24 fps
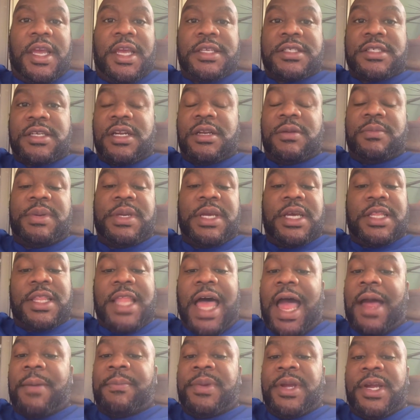it's going to be a
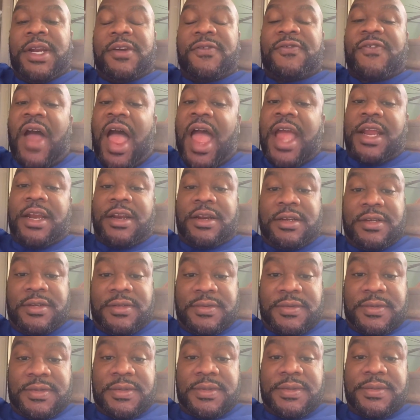lot bigger fire.
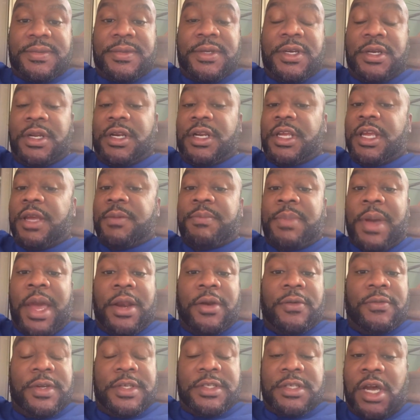You're going to get
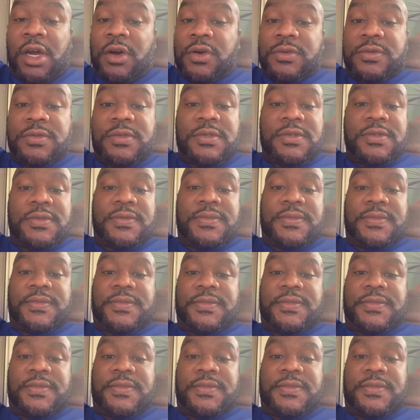better results.